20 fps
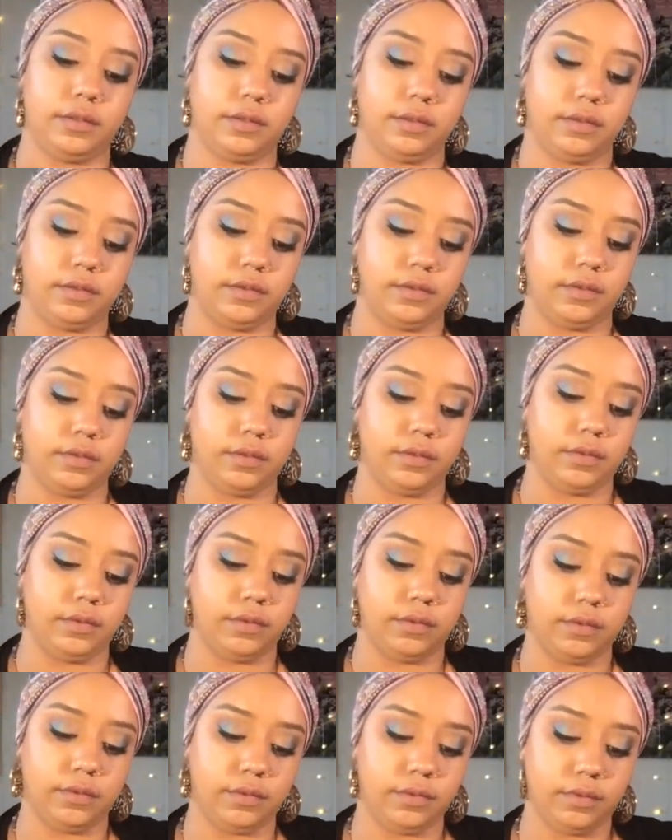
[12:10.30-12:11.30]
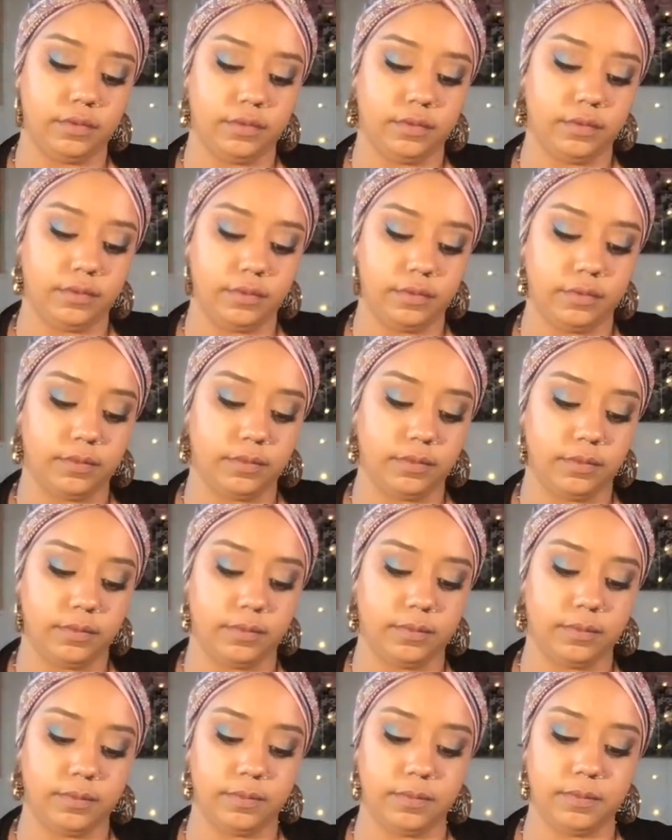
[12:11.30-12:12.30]

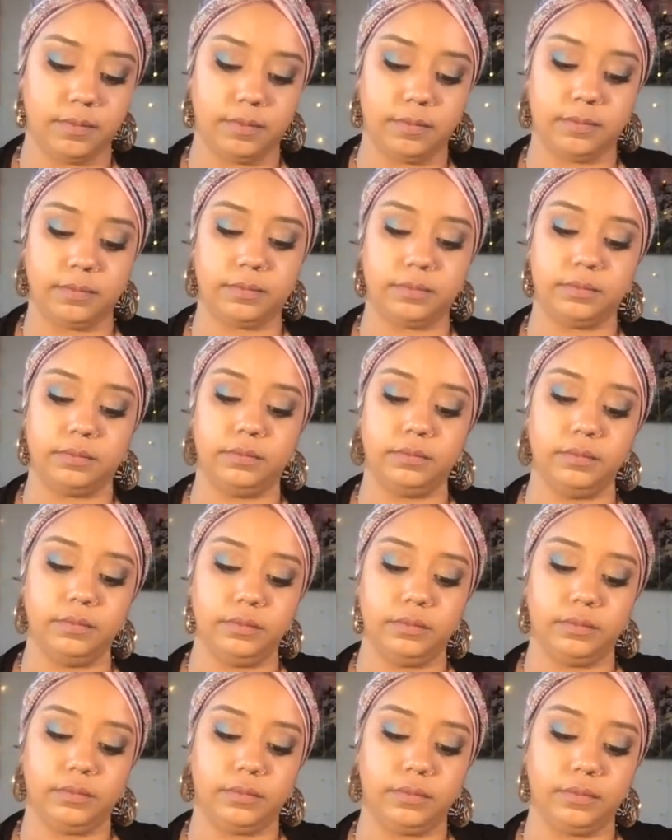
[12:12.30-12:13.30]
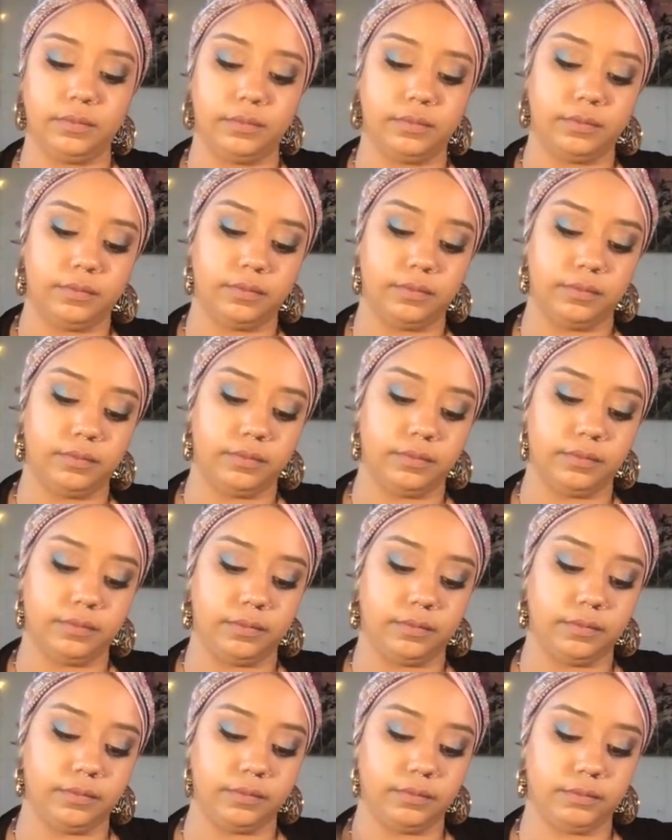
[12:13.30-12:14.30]

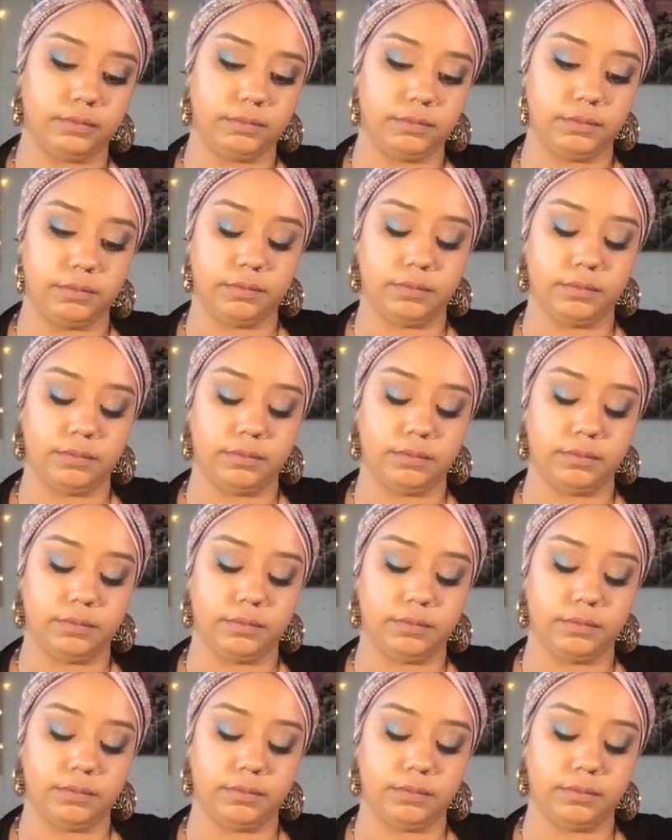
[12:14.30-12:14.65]
Nobody speaks.